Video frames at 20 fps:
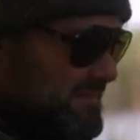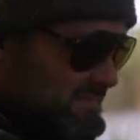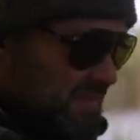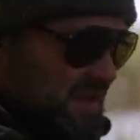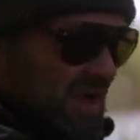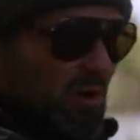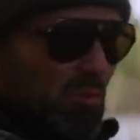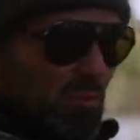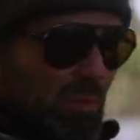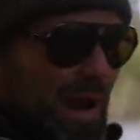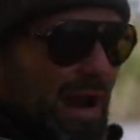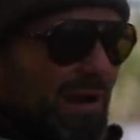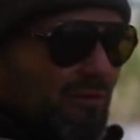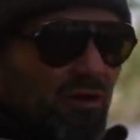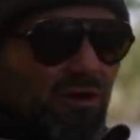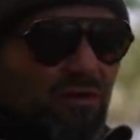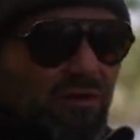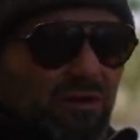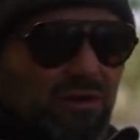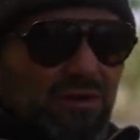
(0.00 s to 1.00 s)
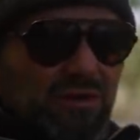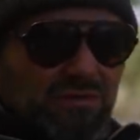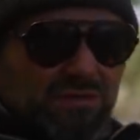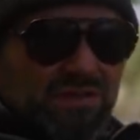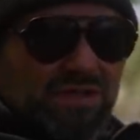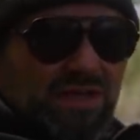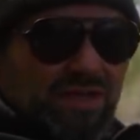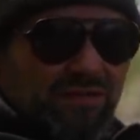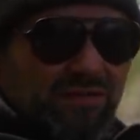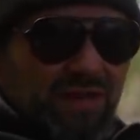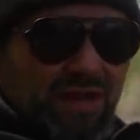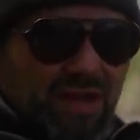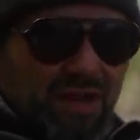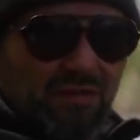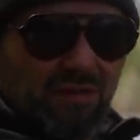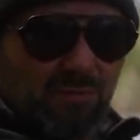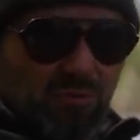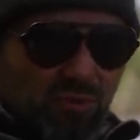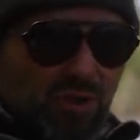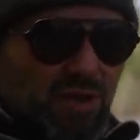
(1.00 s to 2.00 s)
The old parrot that used to live in there,
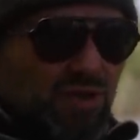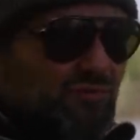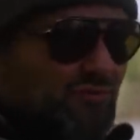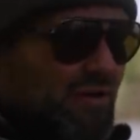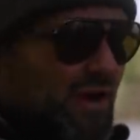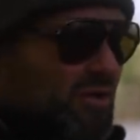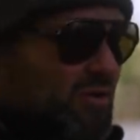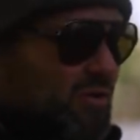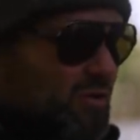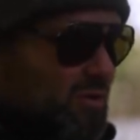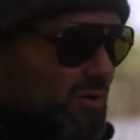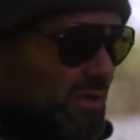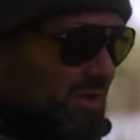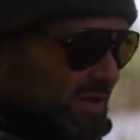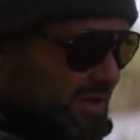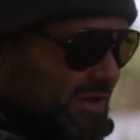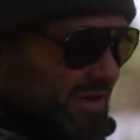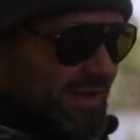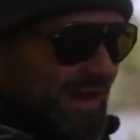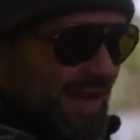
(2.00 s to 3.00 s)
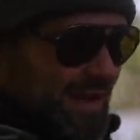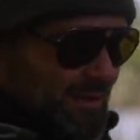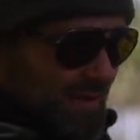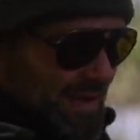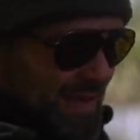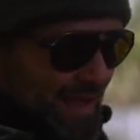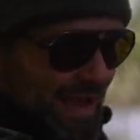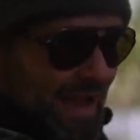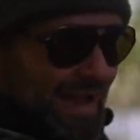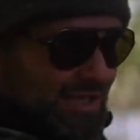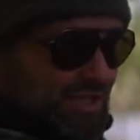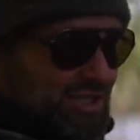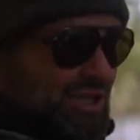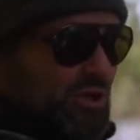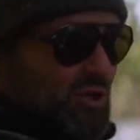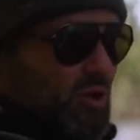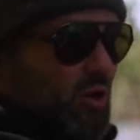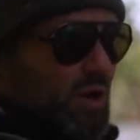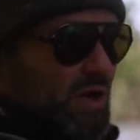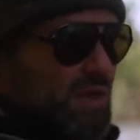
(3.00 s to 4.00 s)
the British record, that actually
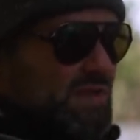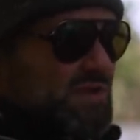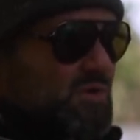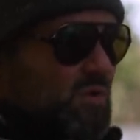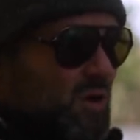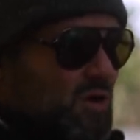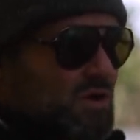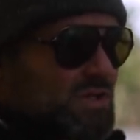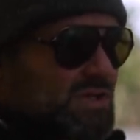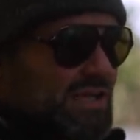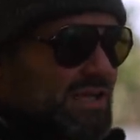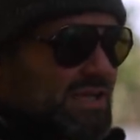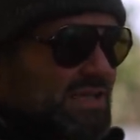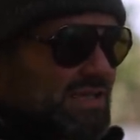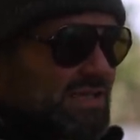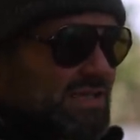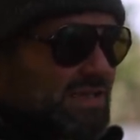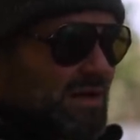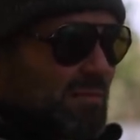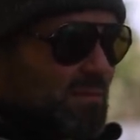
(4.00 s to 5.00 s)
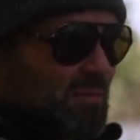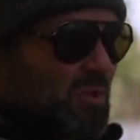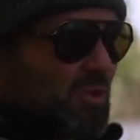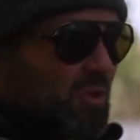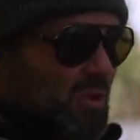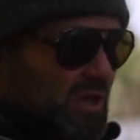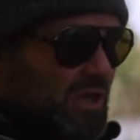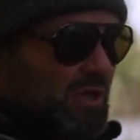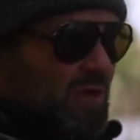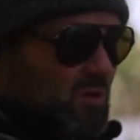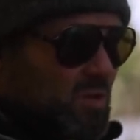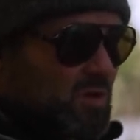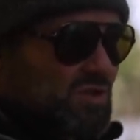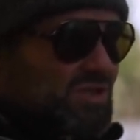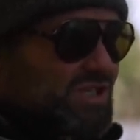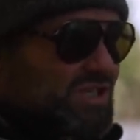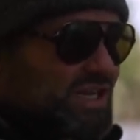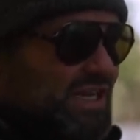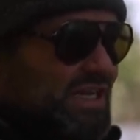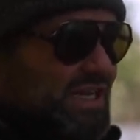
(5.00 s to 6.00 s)
got into Oxlease at some point, and it was
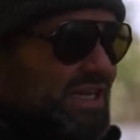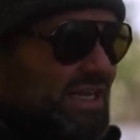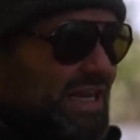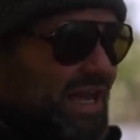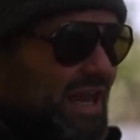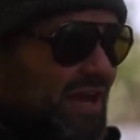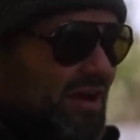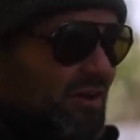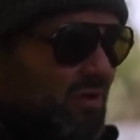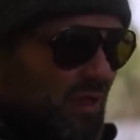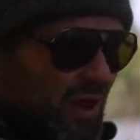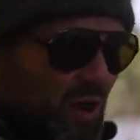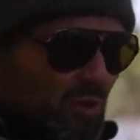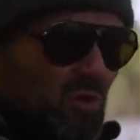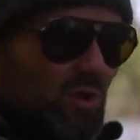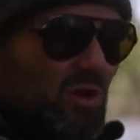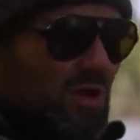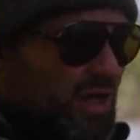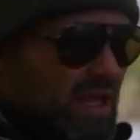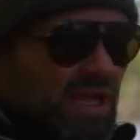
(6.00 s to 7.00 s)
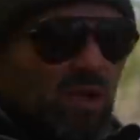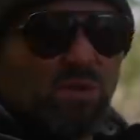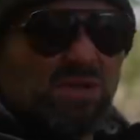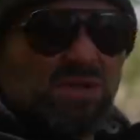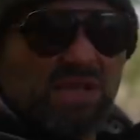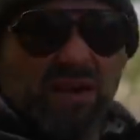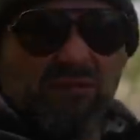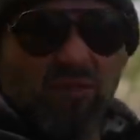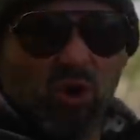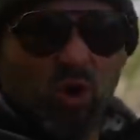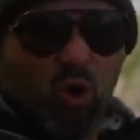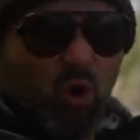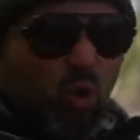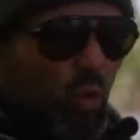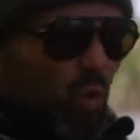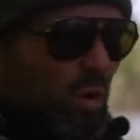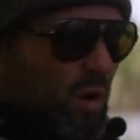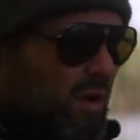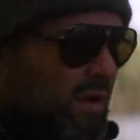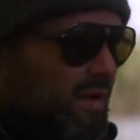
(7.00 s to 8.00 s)
seen in there, although it was never
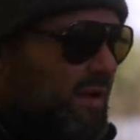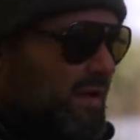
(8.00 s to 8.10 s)
caught.